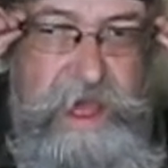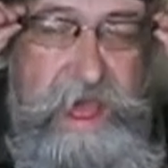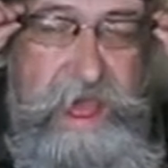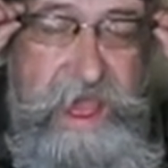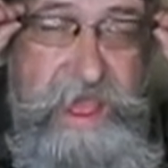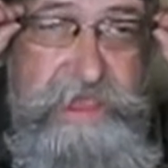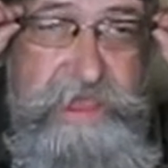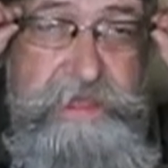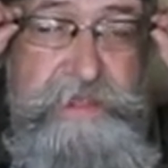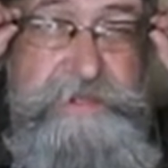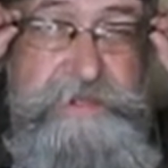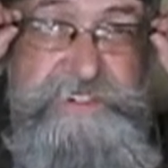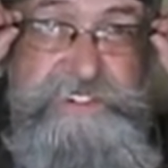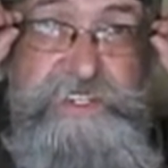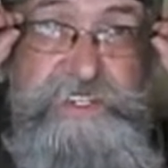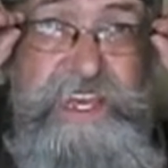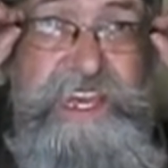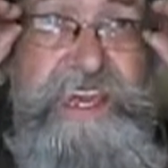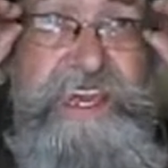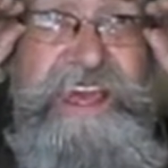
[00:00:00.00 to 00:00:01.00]
I can
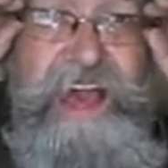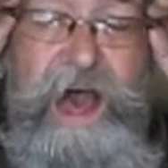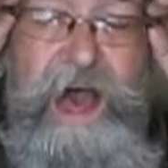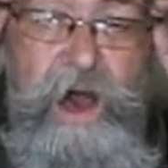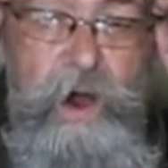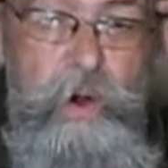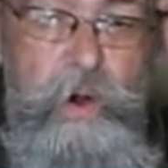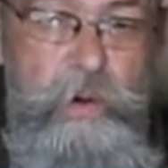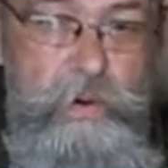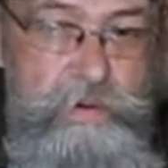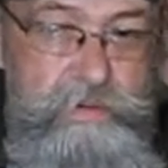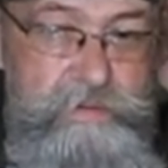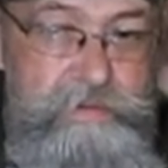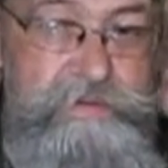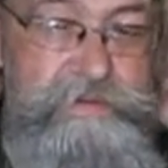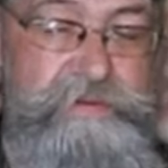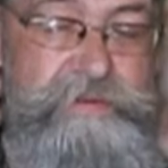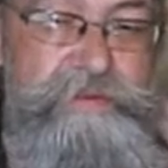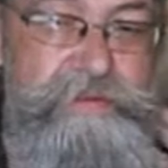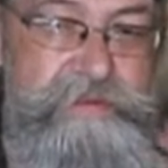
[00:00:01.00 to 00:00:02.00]
see how
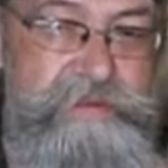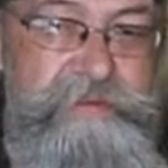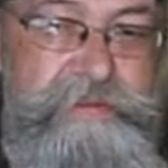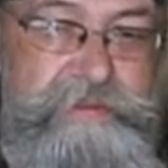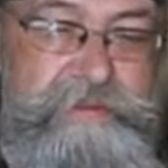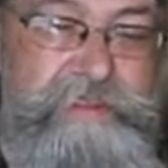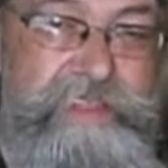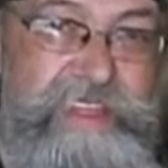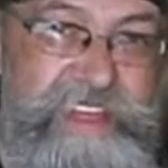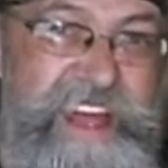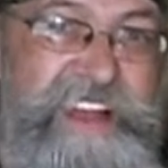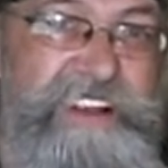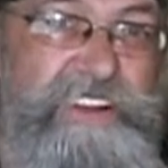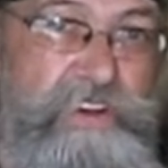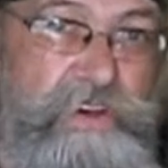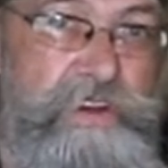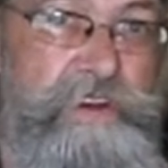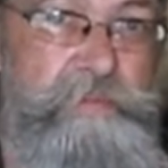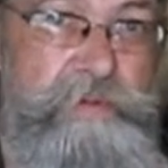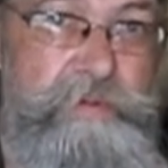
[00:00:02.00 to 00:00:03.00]
that
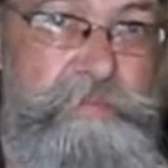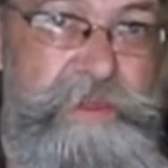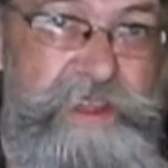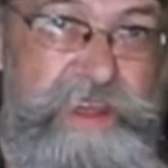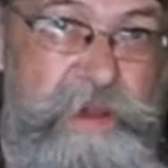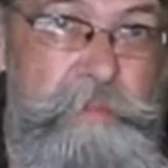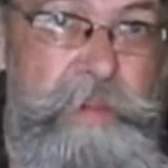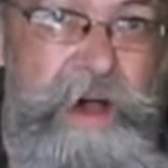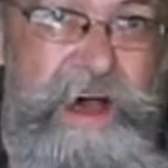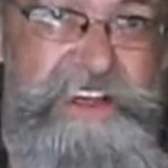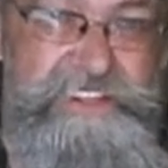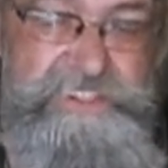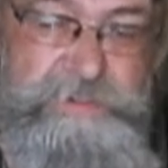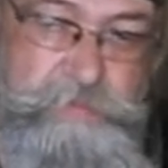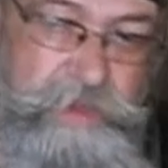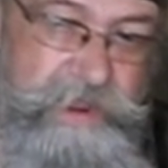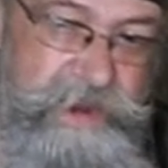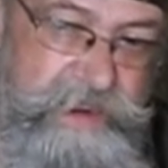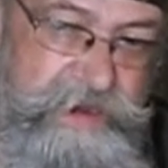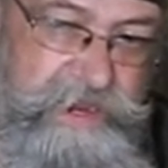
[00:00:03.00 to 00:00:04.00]
could be a
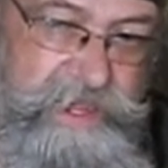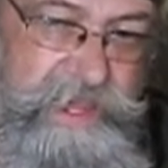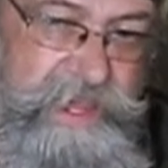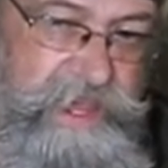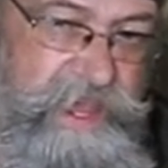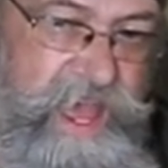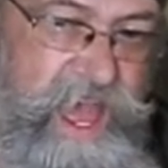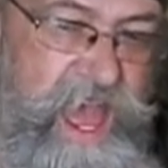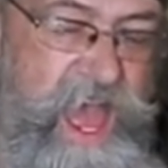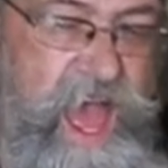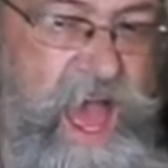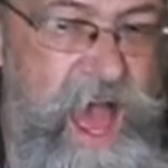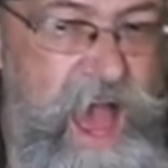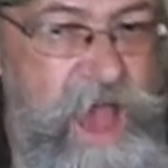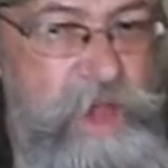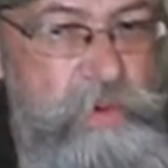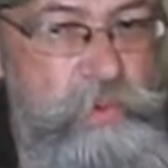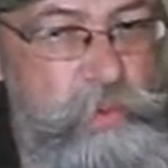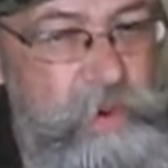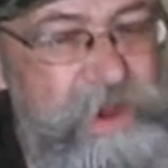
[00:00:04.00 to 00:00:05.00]
possibility.
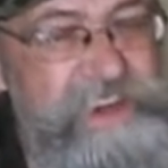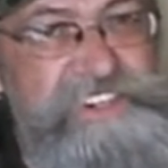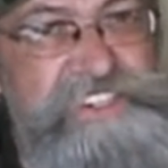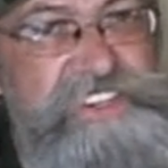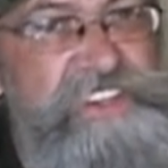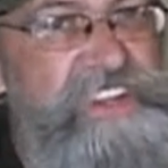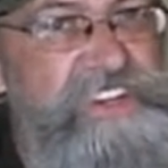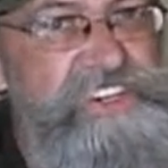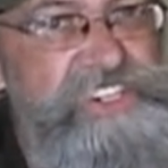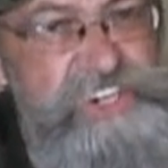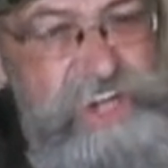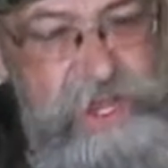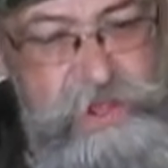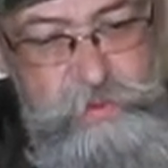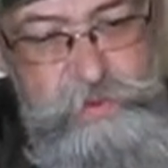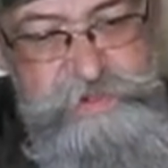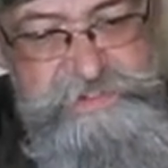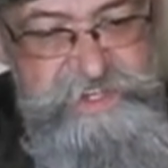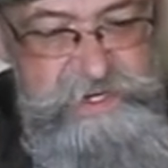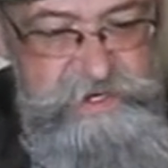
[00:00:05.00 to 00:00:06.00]
I wish the
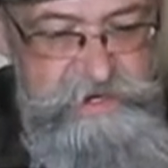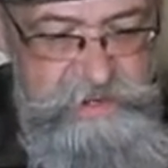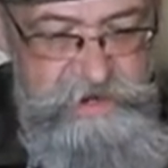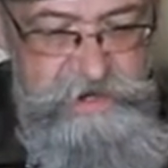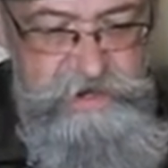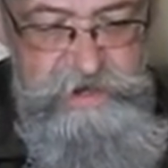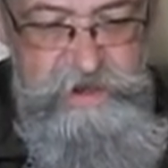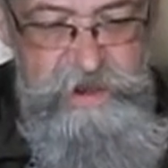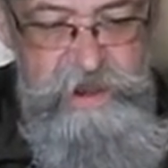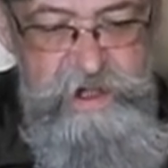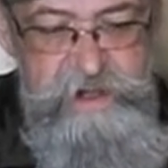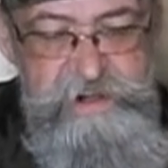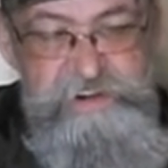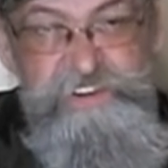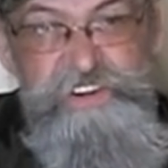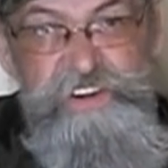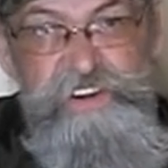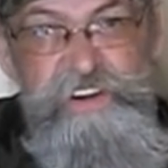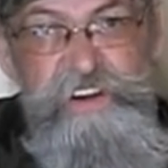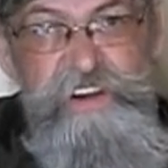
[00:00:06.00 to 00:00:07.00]
shell was a little
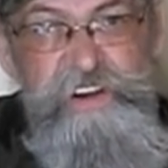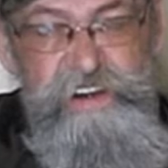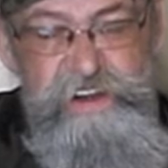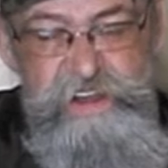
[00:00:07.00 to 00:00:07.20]
larger,